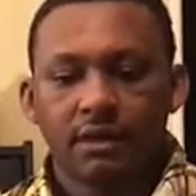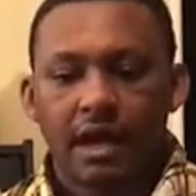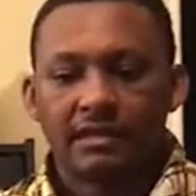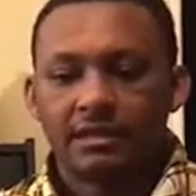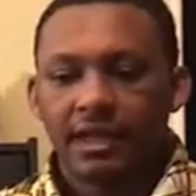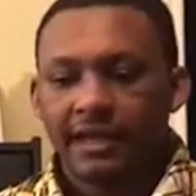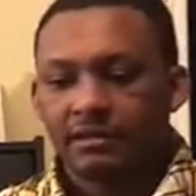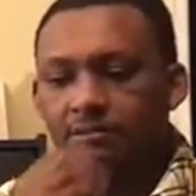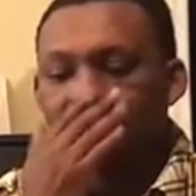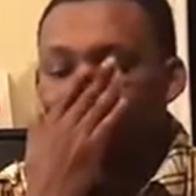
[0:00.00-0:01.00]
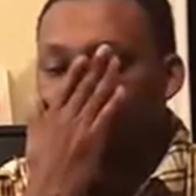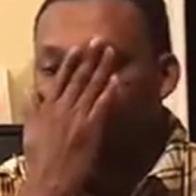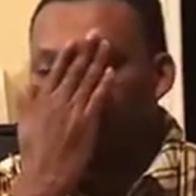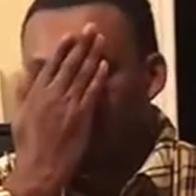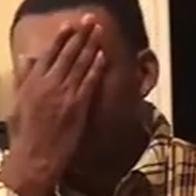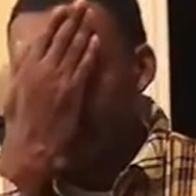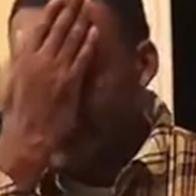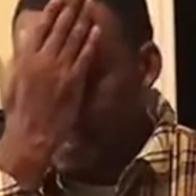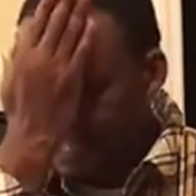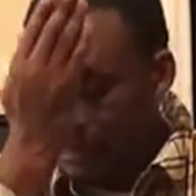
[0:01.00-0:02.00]
I didn't have to piece around. I
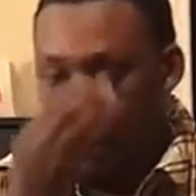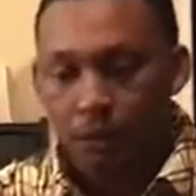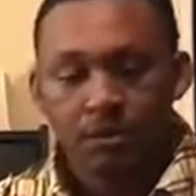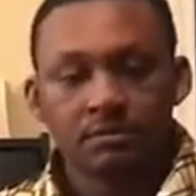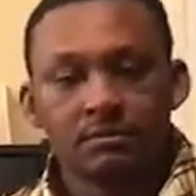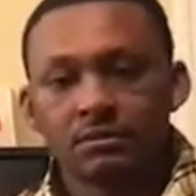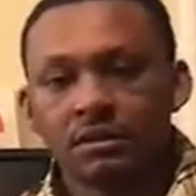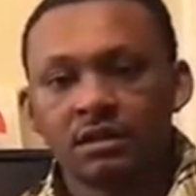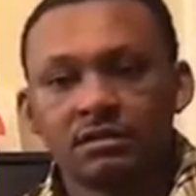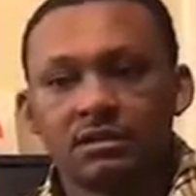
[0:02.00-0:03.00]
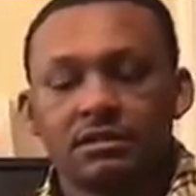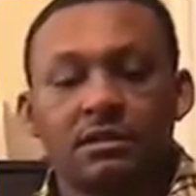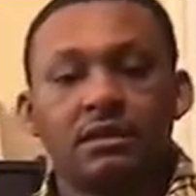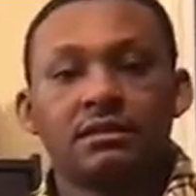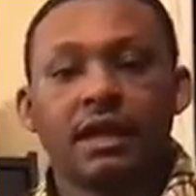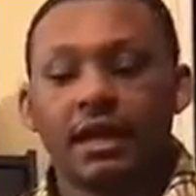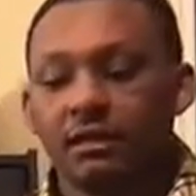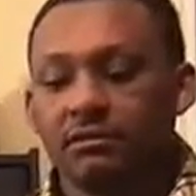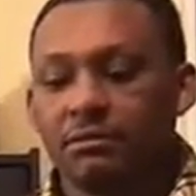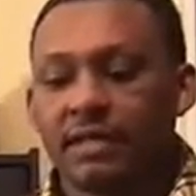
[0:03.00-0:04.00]
didn't have to go and hunt this and hunt that. It
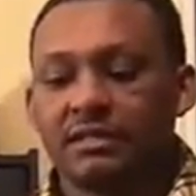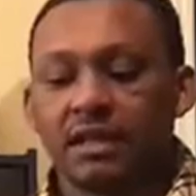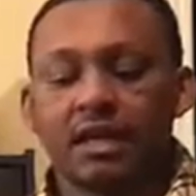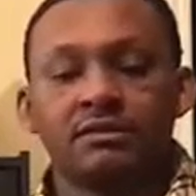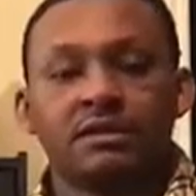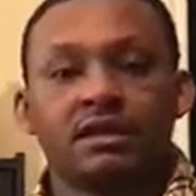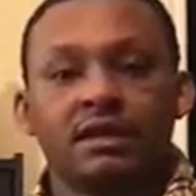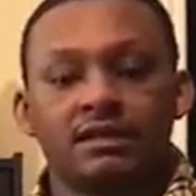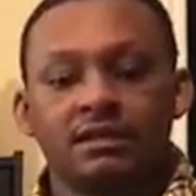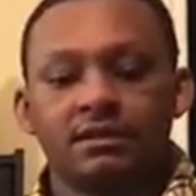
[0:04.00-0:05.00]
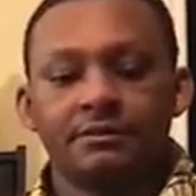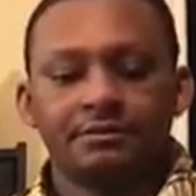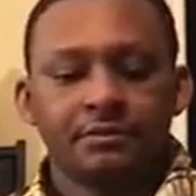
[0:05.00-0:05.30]
was basically everything I needed.